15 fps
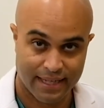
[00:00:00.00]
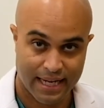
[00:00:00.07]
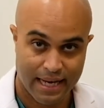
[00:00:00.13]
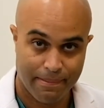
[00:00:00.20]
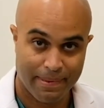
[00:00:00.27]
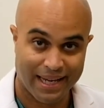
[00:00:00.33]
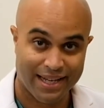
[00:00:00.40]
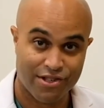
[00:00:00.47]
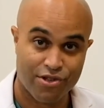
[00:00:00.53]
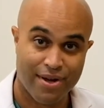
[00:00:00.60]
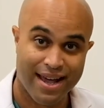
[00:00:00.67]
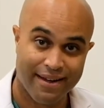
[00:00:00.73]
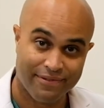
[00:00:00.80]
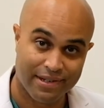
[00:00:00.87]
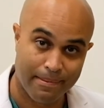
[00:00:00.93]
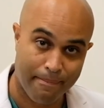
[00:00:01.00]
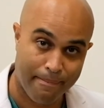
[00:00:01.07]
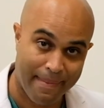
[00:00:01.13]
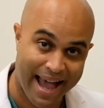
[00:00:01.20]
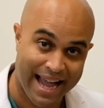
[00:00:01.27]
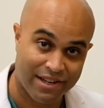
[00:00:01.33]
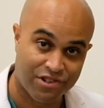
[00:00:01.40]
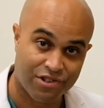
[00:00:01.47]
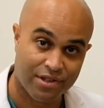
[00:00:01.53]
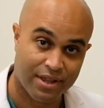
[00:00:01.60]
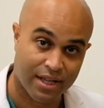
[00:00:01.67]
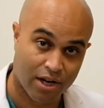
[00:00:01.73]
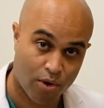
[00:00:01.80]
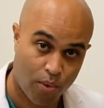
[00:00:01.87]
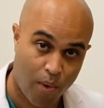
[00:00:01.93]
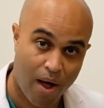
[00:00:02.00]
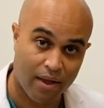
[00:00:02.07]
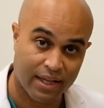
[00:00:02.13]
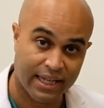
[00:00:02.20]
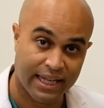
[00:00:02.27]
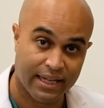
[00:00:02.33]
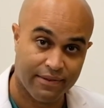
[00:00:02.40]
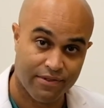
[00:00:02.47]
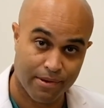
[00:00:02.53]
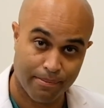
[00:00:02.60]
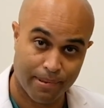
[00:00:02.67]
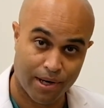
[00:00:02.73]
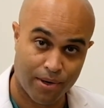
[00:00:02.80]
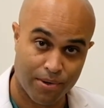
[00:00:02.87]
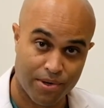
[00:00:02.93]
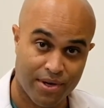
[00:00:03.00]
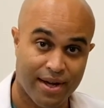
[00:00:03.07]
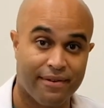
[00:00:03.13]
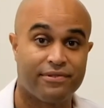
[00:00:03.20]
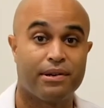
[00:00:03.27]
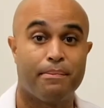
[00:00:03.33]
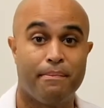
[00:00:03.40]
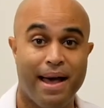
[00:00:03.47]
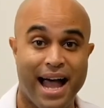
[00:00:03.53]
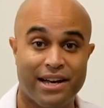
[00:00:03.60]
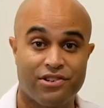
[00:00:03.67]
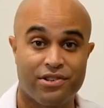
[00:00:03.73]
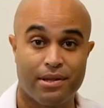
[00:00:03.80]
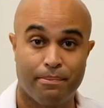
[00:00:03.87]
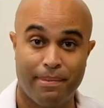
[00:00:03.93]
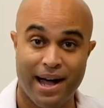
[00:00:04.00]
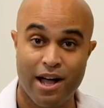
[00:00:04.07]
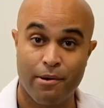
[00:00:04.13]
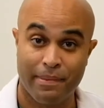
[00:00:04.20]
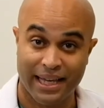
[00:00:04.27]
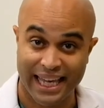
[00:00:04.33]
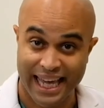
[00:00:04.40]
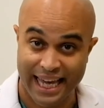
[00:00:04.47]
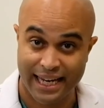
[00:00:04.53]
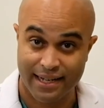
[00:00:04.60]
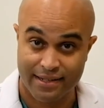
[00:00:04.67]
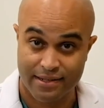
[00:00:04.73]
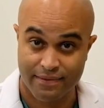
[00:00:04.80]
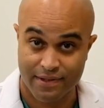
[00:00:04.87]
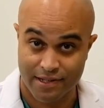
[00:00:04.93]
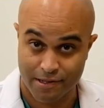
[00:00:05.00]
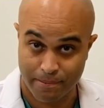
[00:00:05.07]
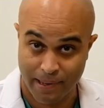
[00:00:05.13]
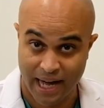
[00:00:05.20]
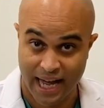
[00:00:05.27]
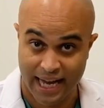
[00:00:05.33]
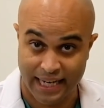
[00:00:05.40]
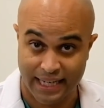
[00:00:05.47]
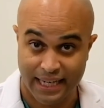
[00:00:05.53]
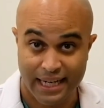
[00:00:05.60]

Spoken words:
because you have to match the quality of the bone, you have to match the biomechanics of the spine